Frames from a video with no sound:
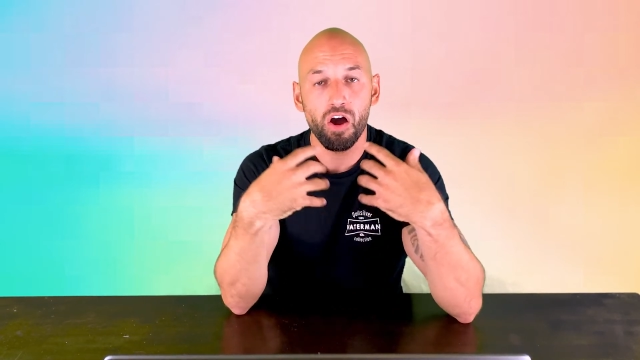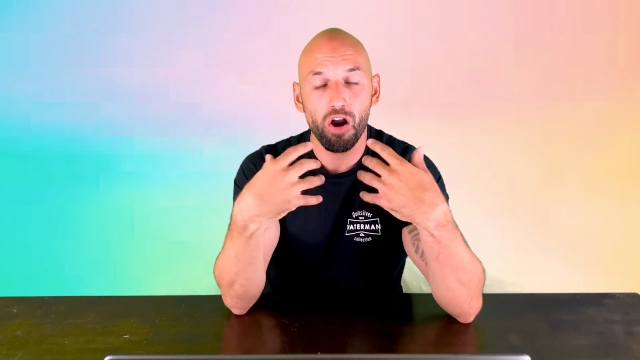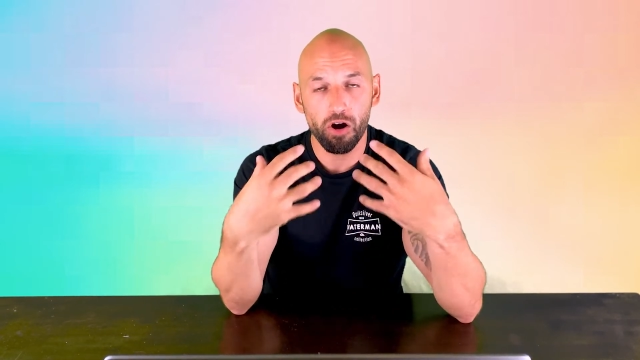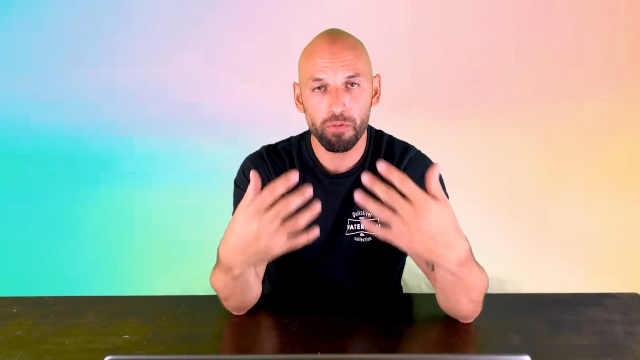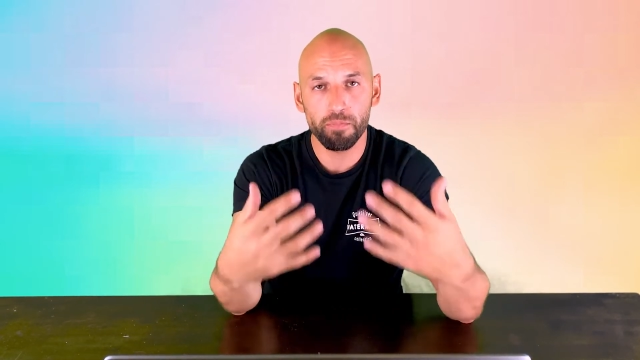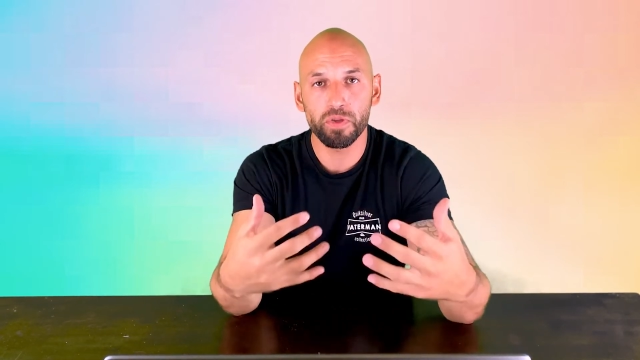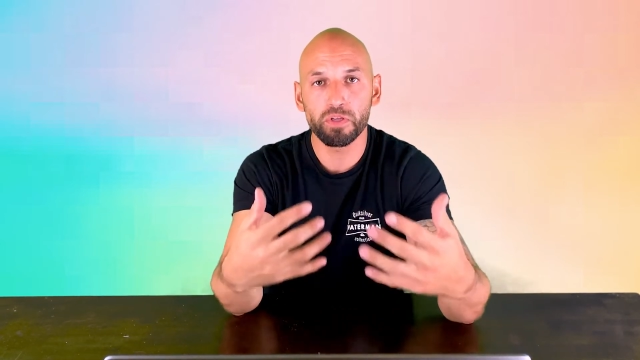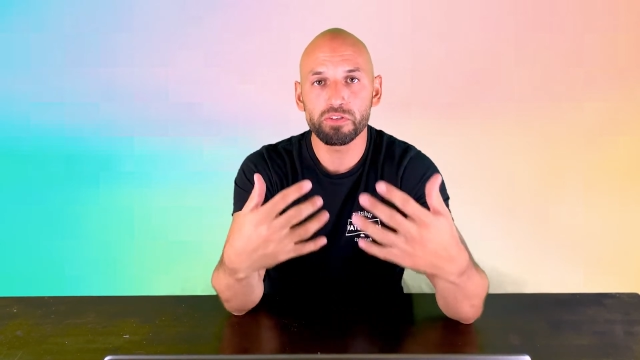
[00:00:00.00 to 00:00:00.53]

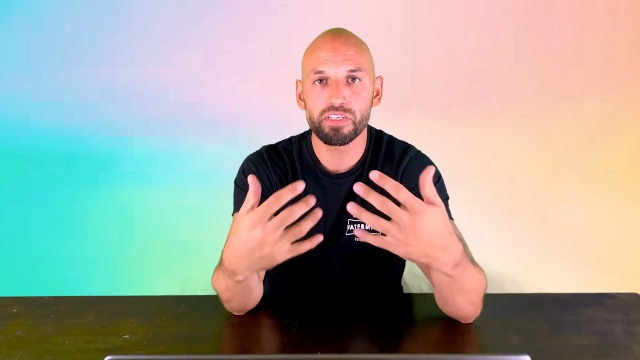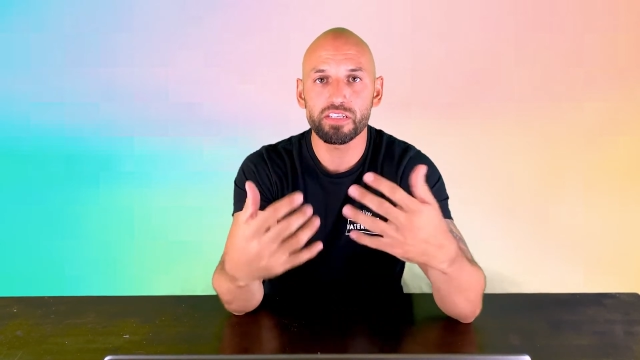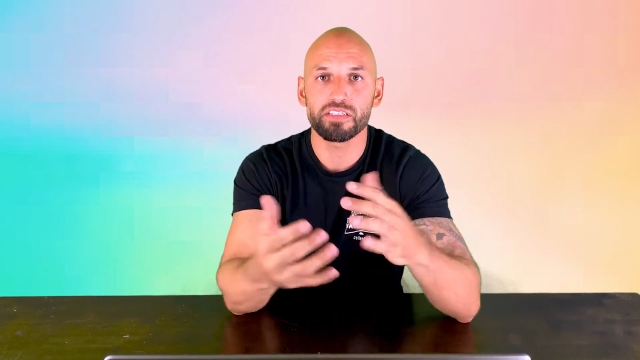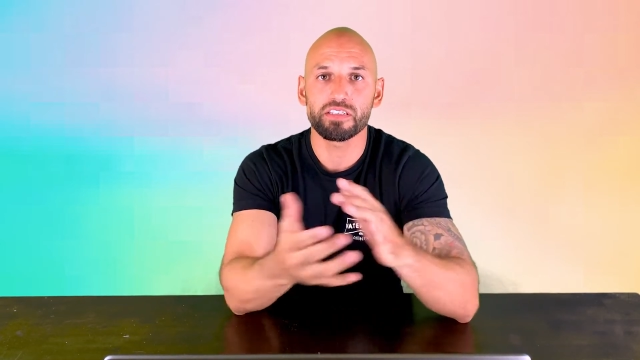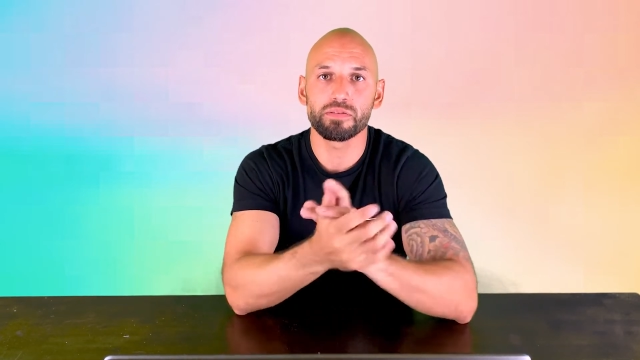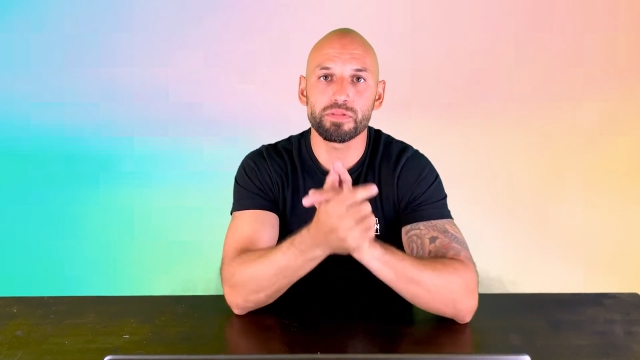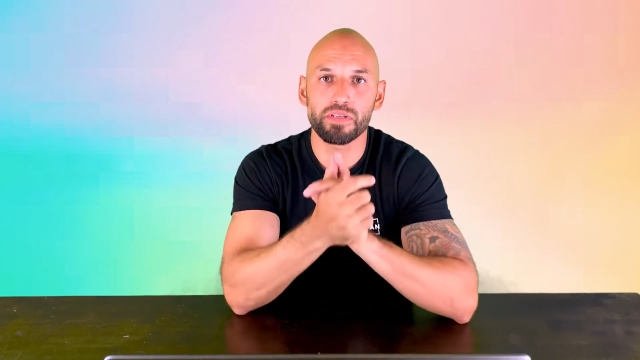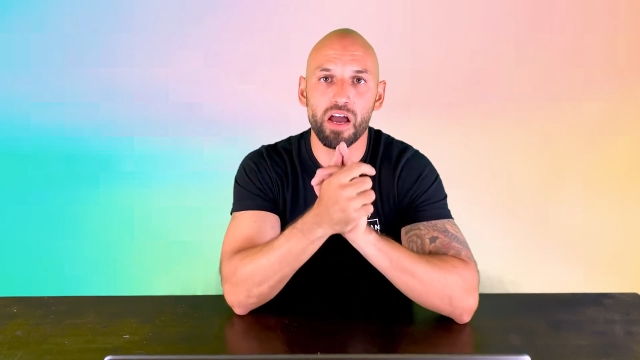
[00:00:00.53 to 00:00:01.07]
our immune
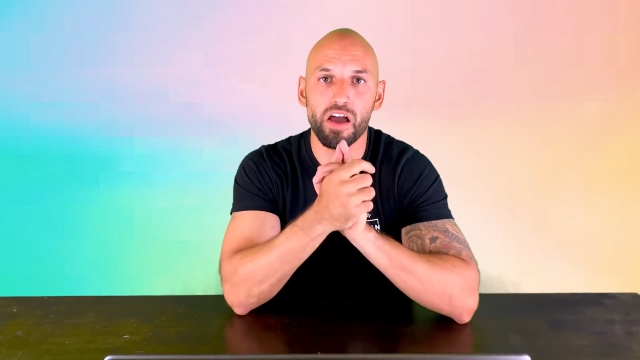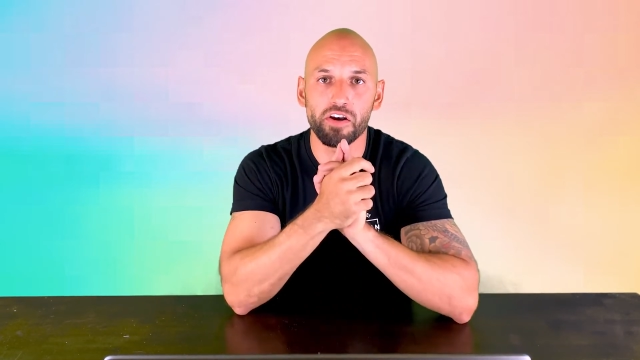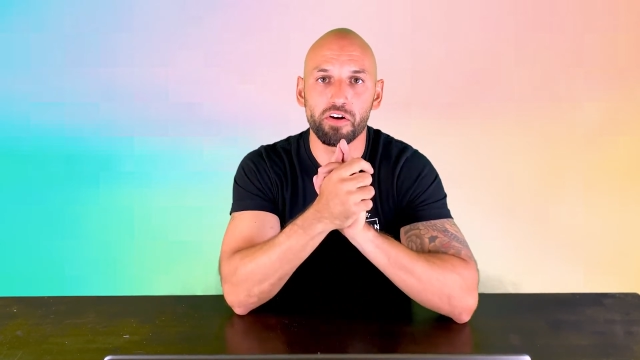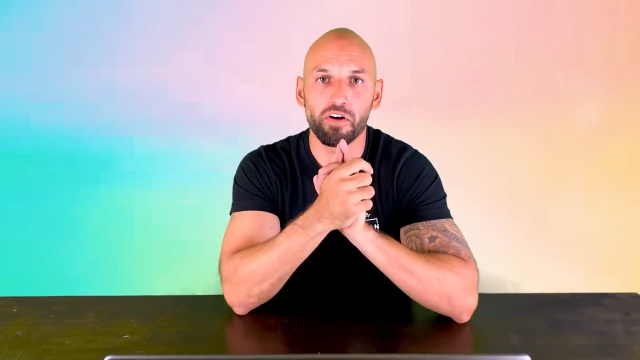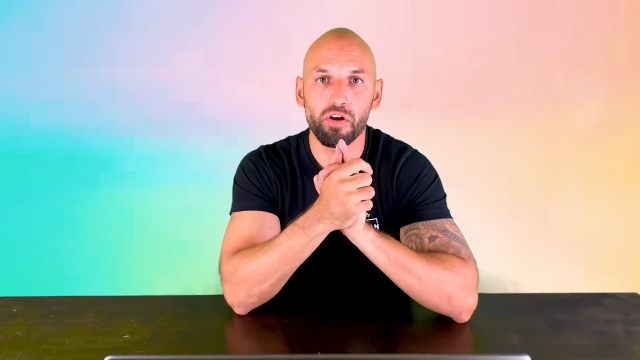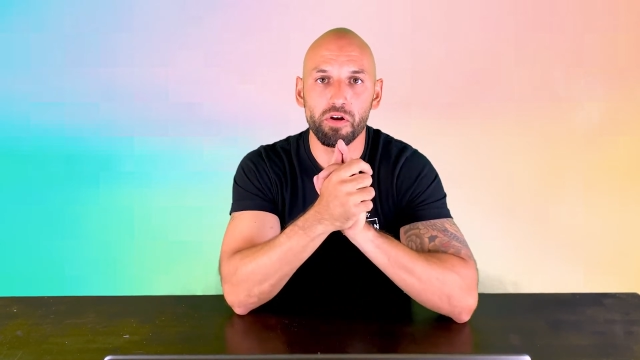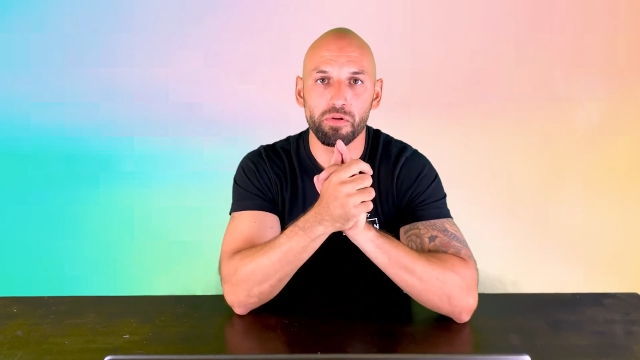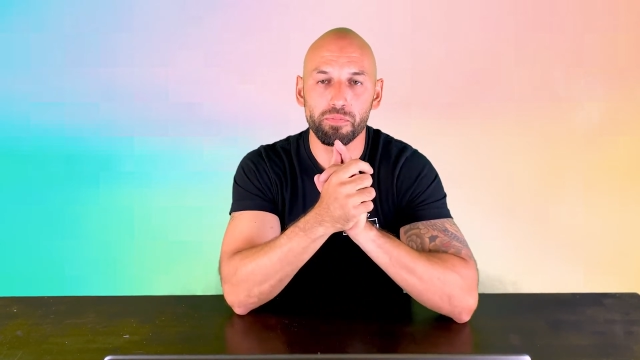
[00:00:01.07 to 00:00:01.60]
systems on
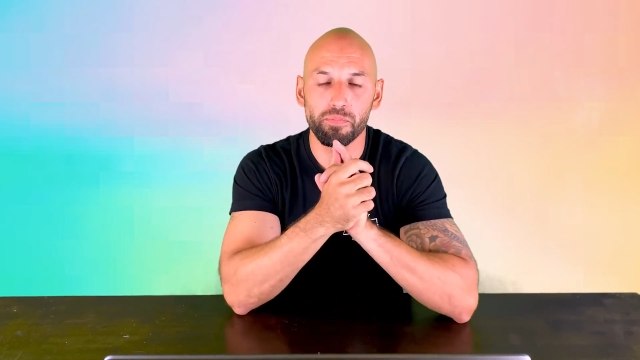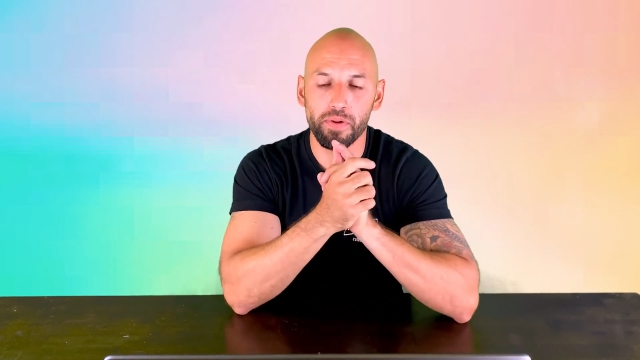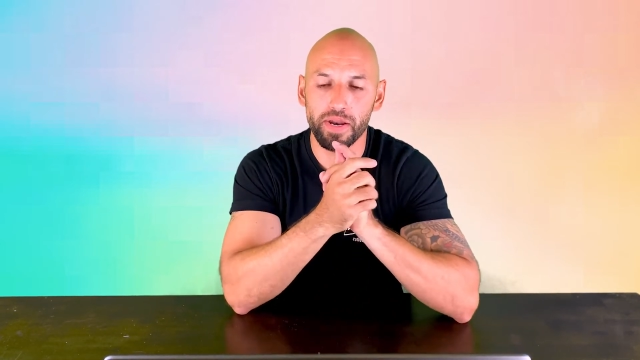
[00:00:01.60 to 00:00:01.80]
our own.